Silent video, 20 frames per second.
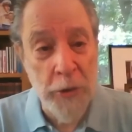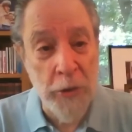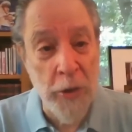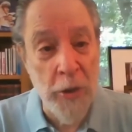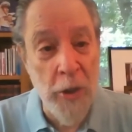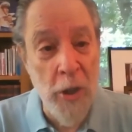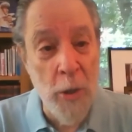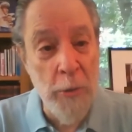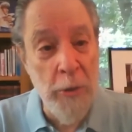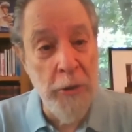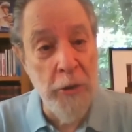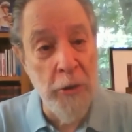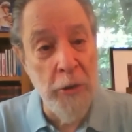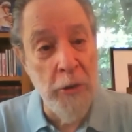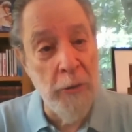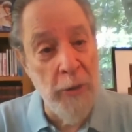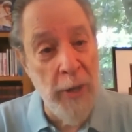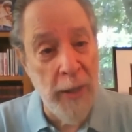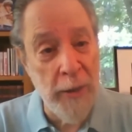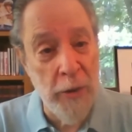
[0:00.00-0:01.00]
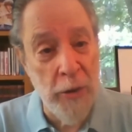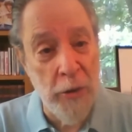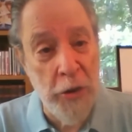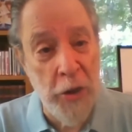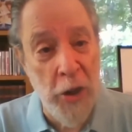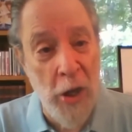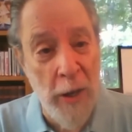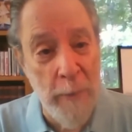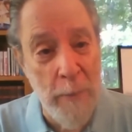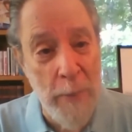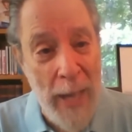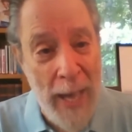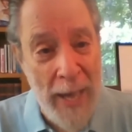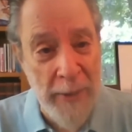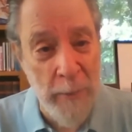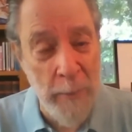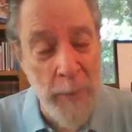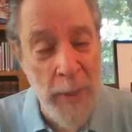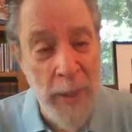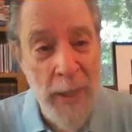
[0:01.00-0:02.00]
to go to the director, John
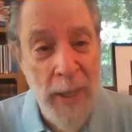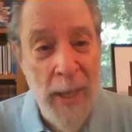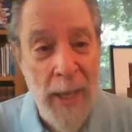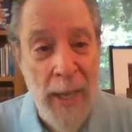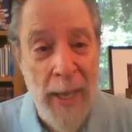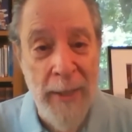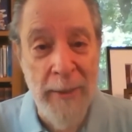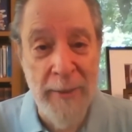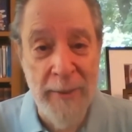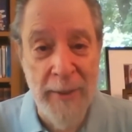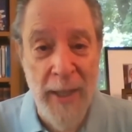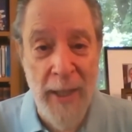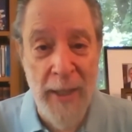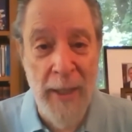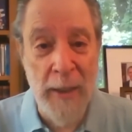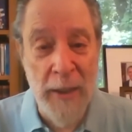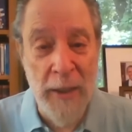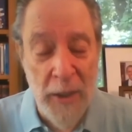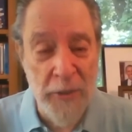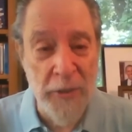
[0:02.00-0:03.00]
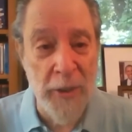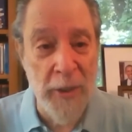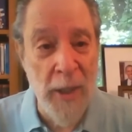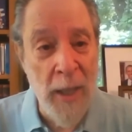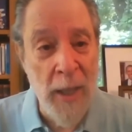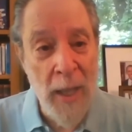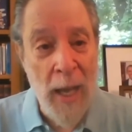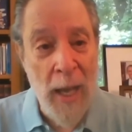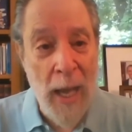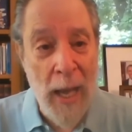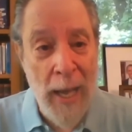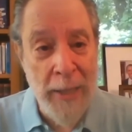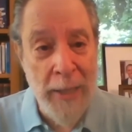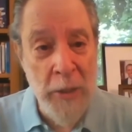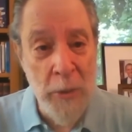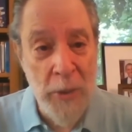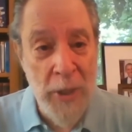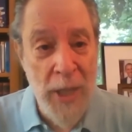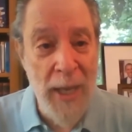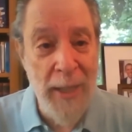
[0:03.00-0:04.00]
Badham, and say, "Listen,
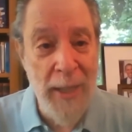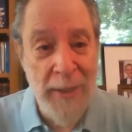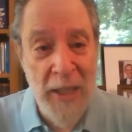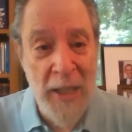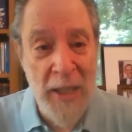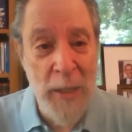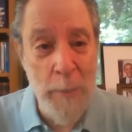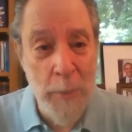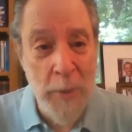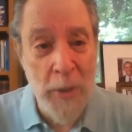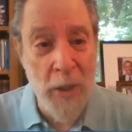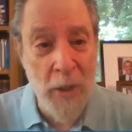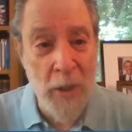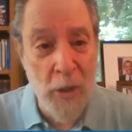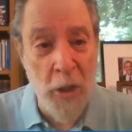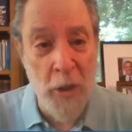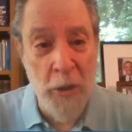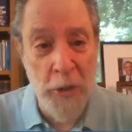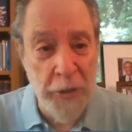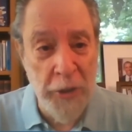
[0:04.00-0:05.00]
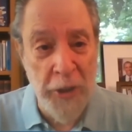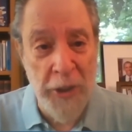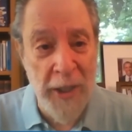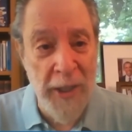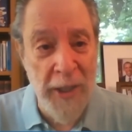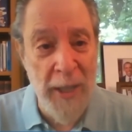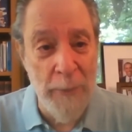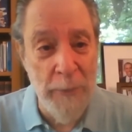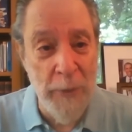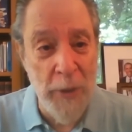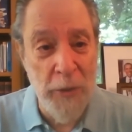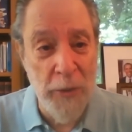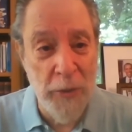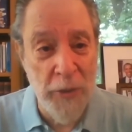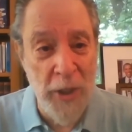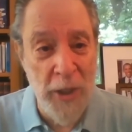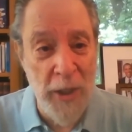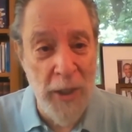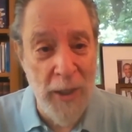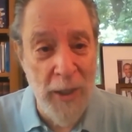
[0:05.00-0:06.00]
you can't keep cursing in every
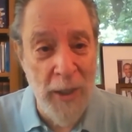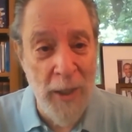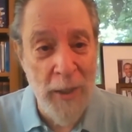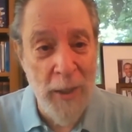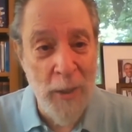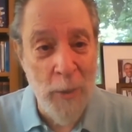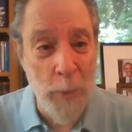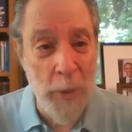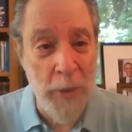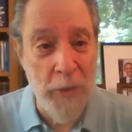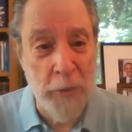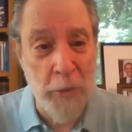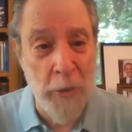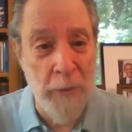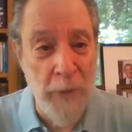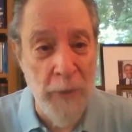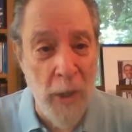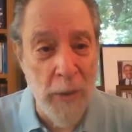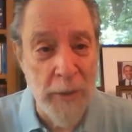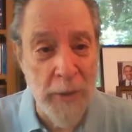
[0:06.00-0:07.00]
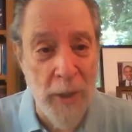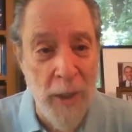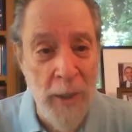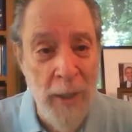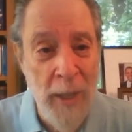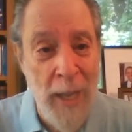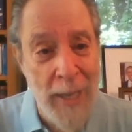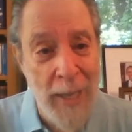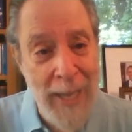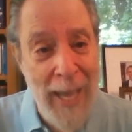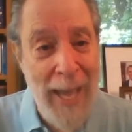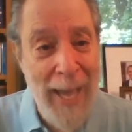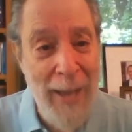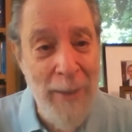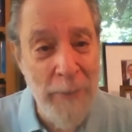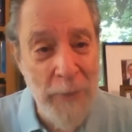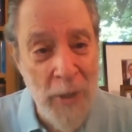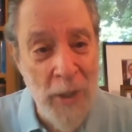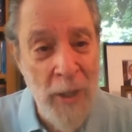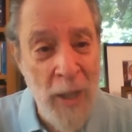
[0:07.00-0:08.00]
scene with Travolta. You
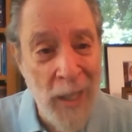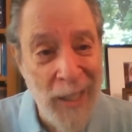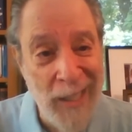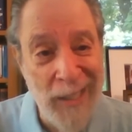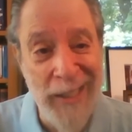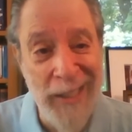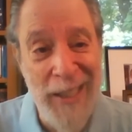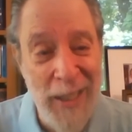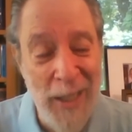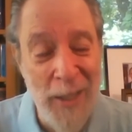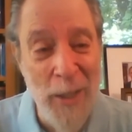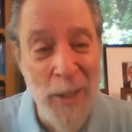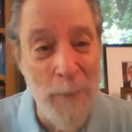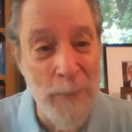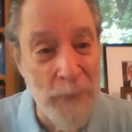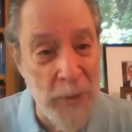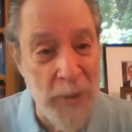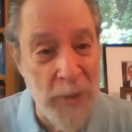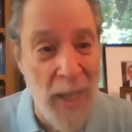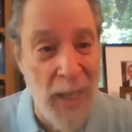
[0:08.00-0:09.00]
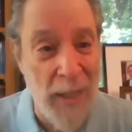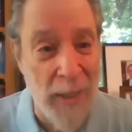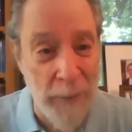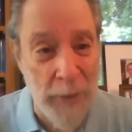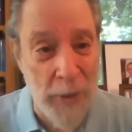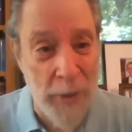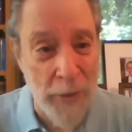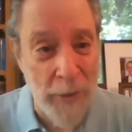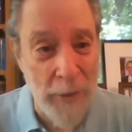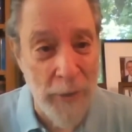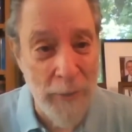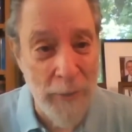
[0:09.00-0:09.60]
have to clean it up for television."